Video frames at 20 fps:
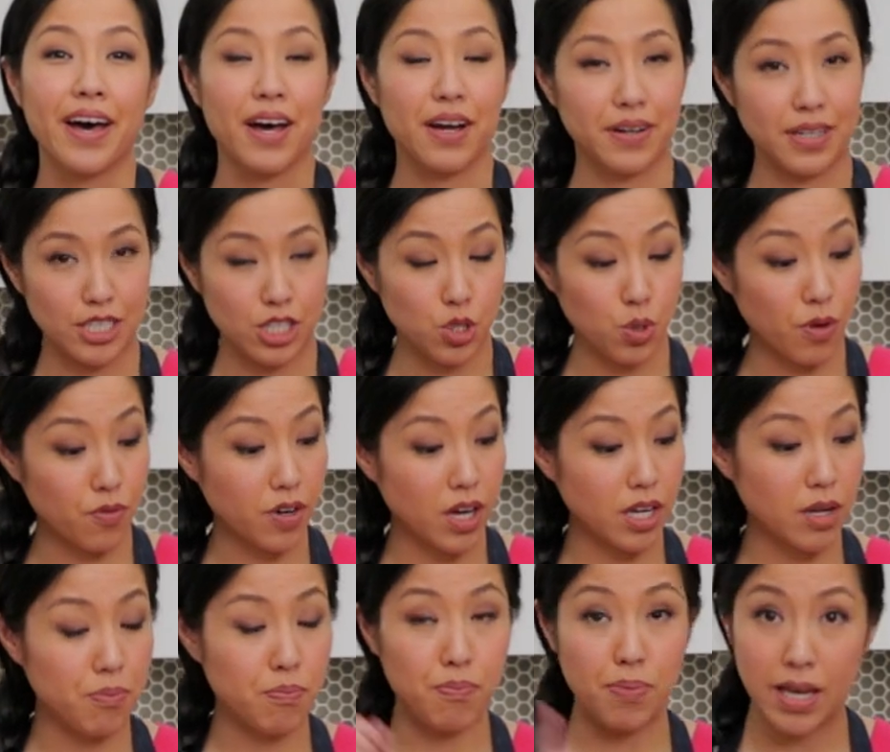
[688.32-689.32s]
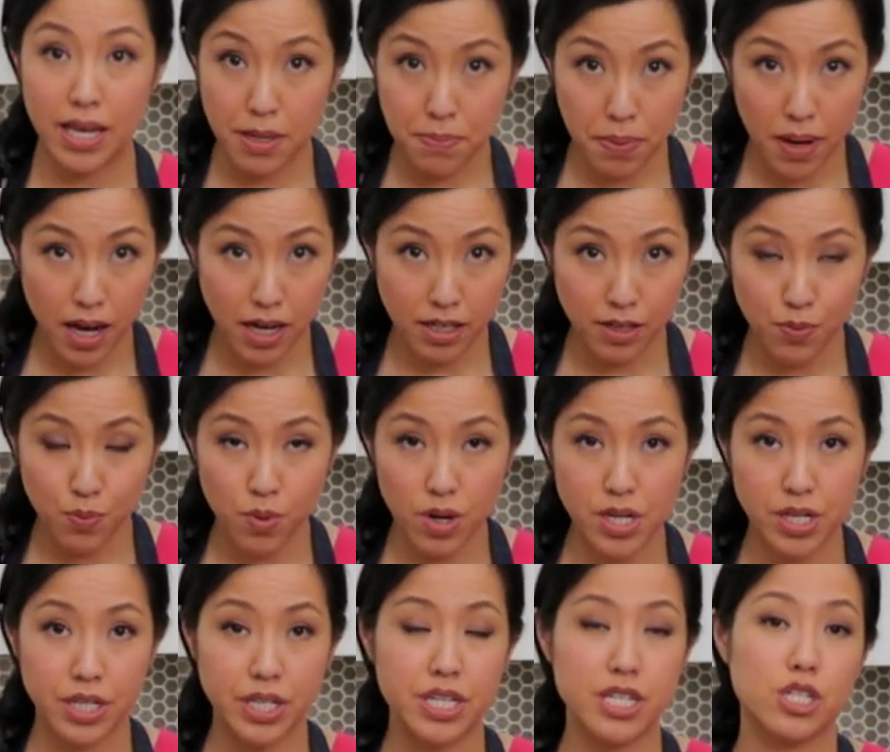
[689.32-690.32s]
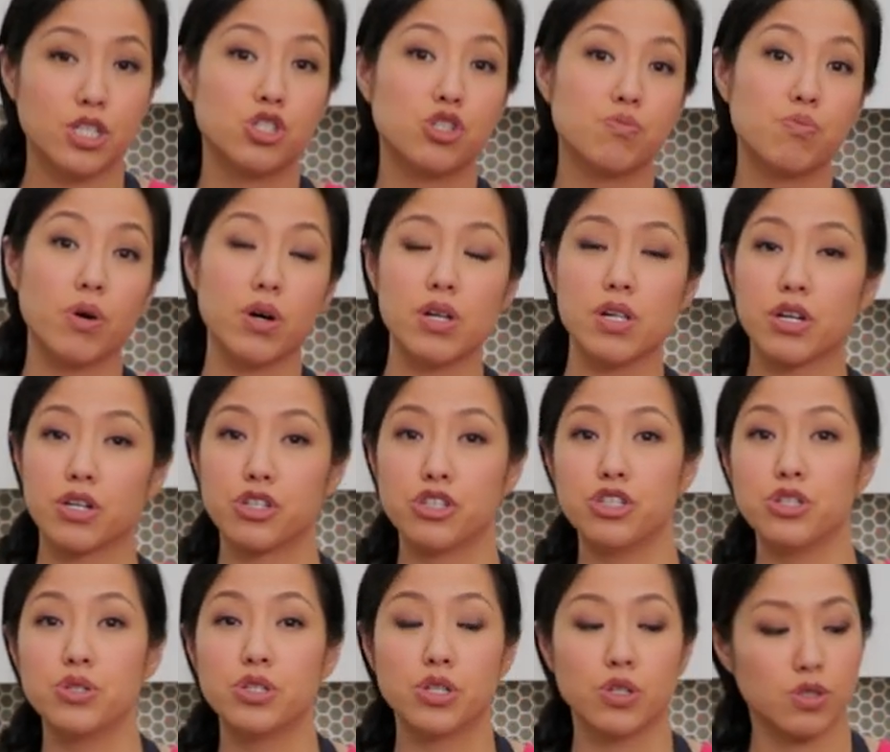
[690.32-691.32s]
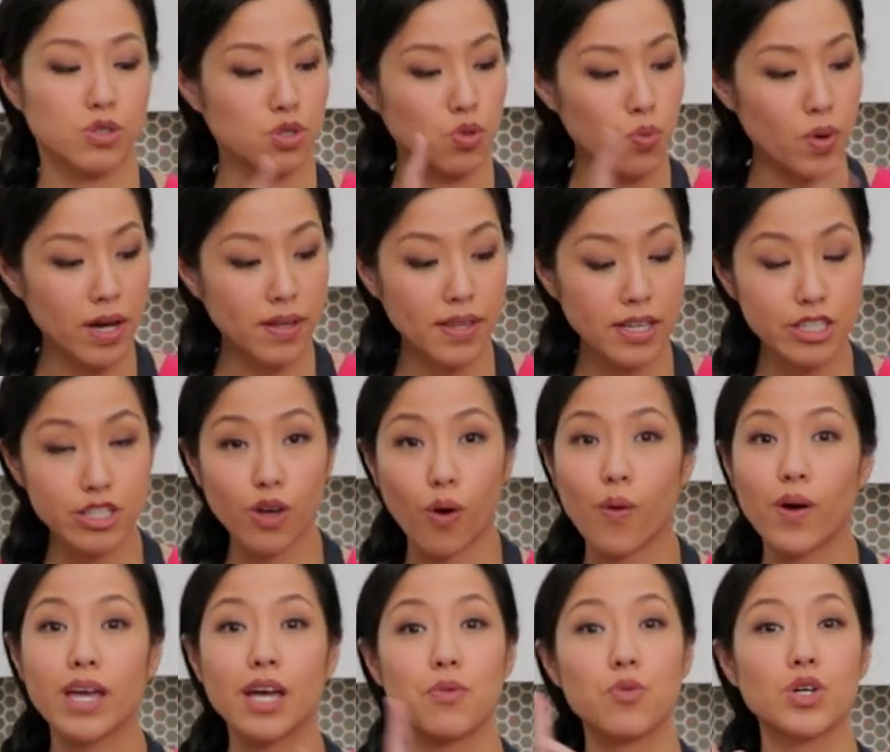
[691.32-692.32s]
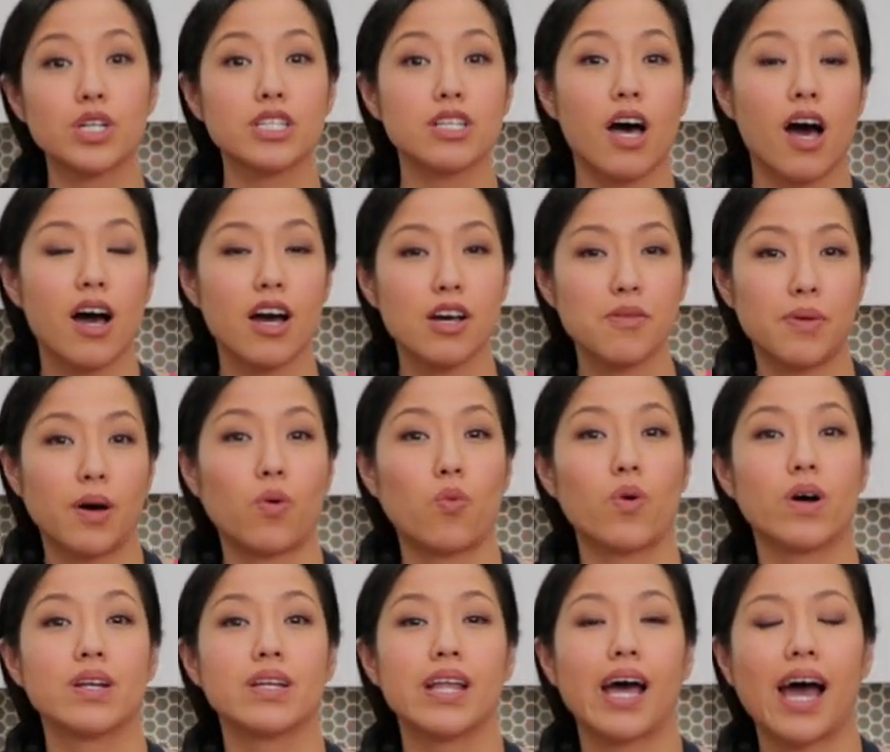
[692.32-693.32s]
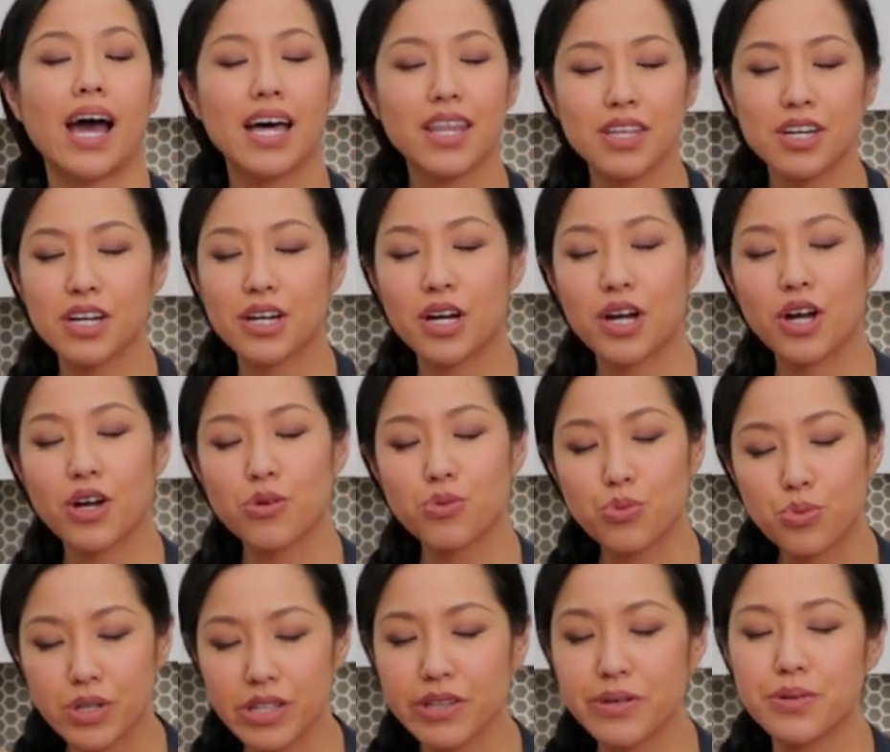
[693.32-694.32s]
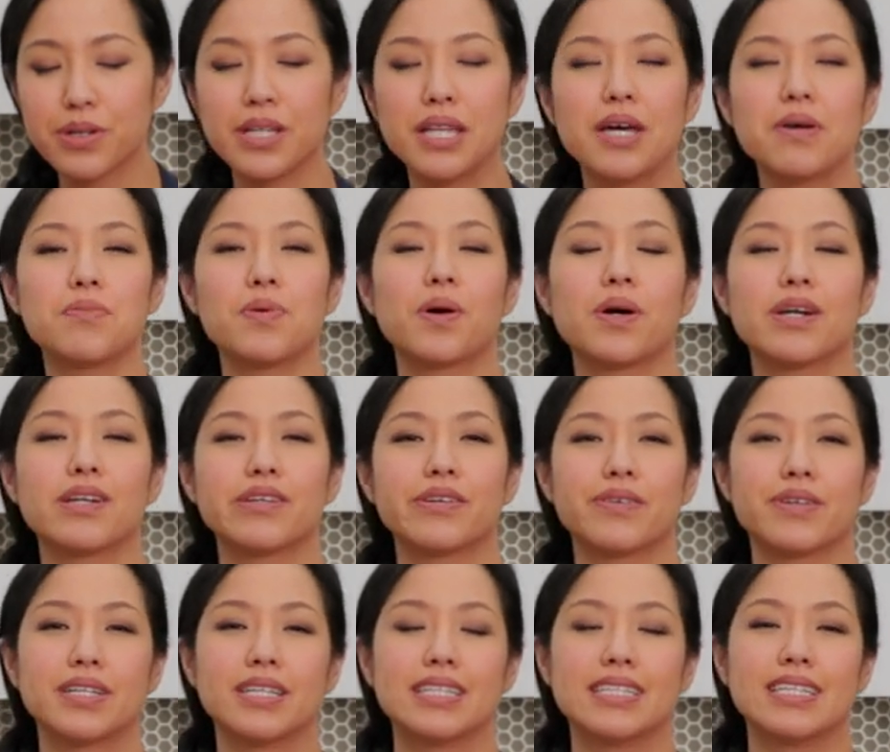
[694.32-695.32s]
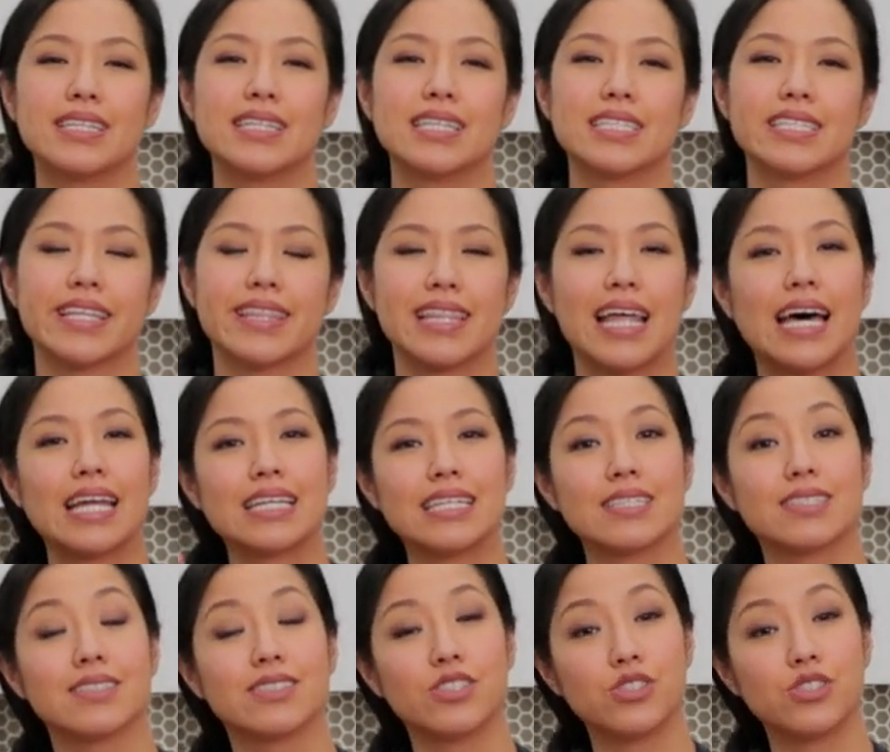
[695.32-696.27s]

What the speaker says: All right, so I've got a big pot of water here to boil our noodles. So while that's going, I want to talk about one other really, really important ingredient in this, and that is